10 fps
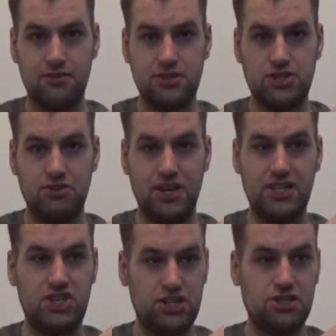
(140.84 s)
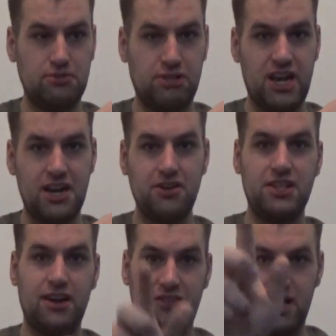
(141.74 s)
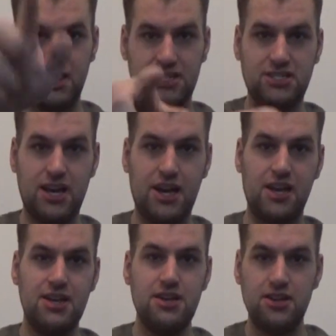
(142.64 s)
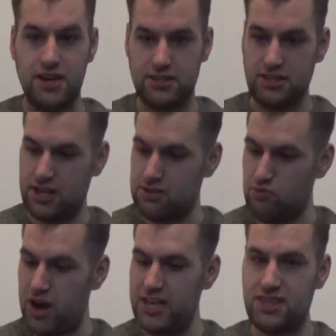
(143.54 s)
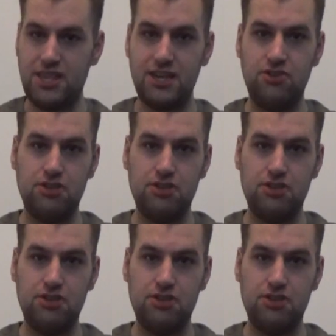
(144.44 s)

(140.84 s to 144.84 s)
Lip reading: shooting just the blender, and then I've got this guy that's like the wide thing.